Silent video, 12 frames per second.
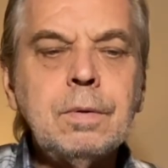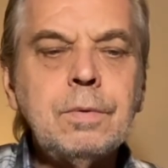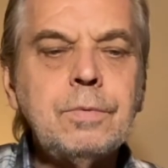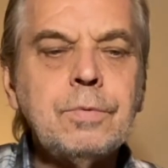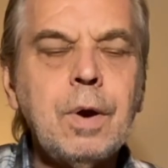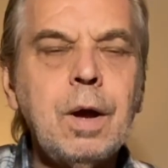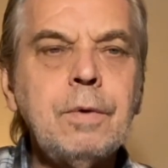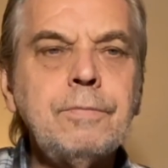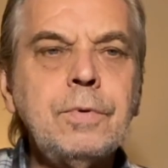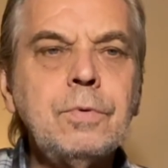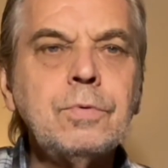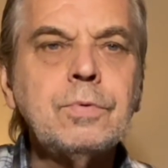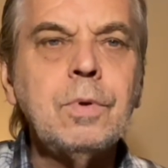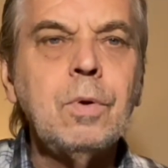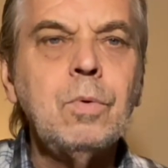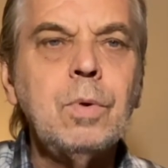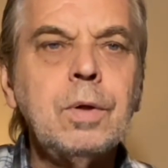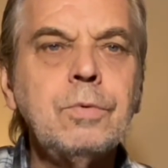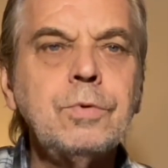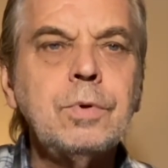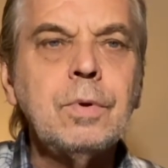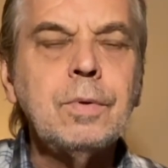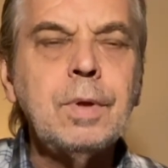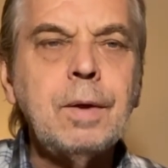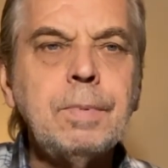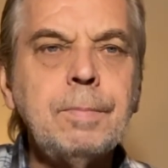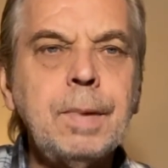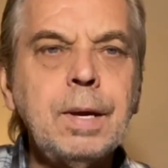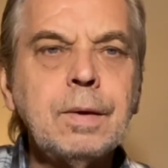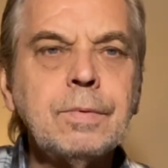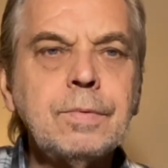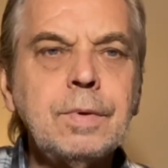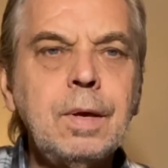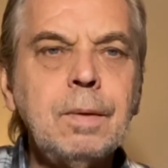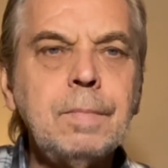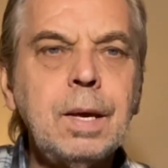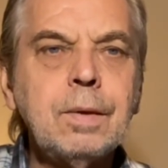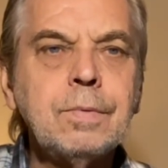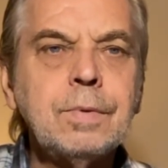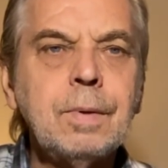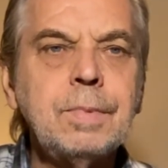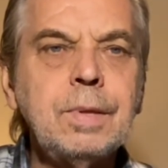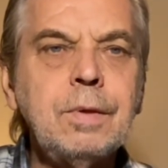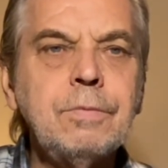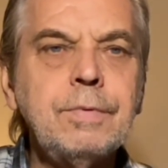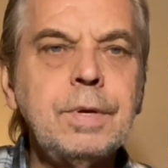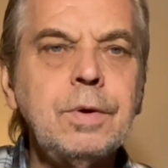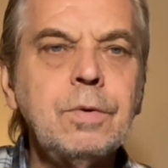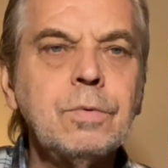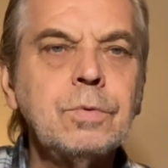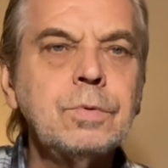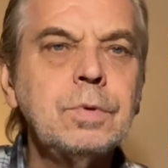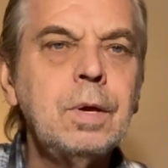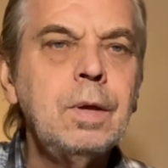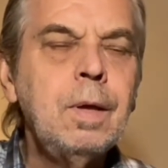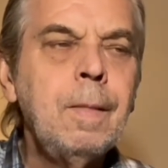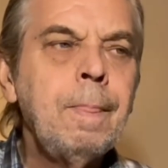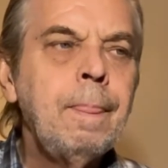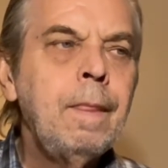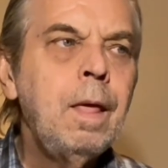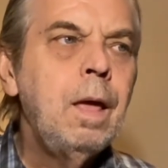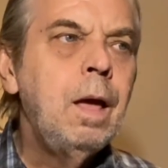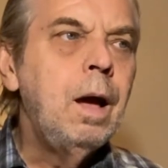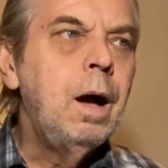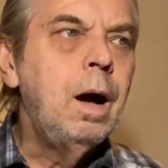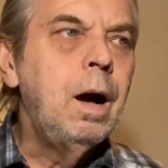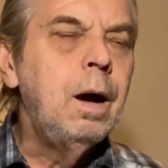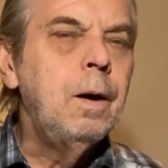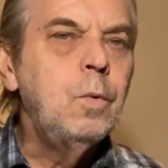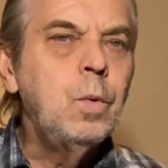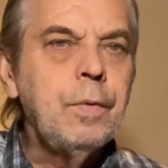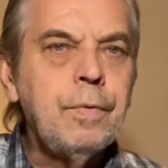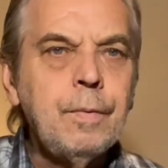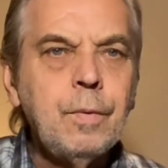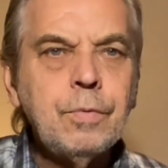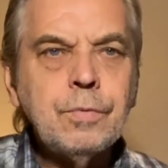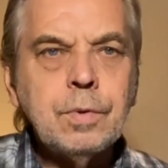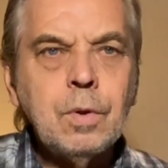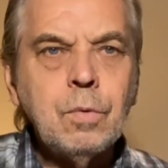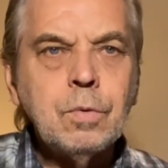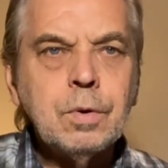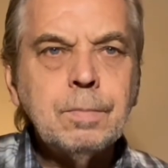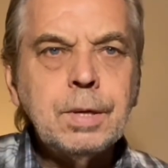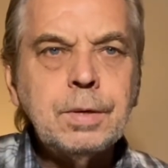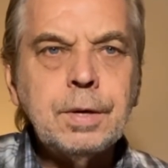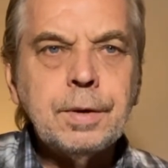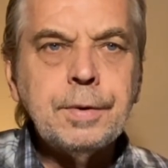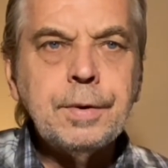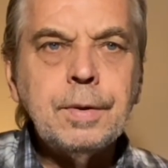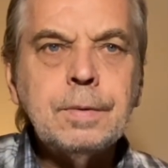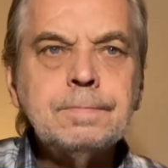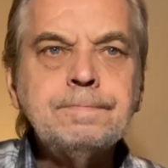try a few slow ones, you know, and I've been making some of these videos with slower material.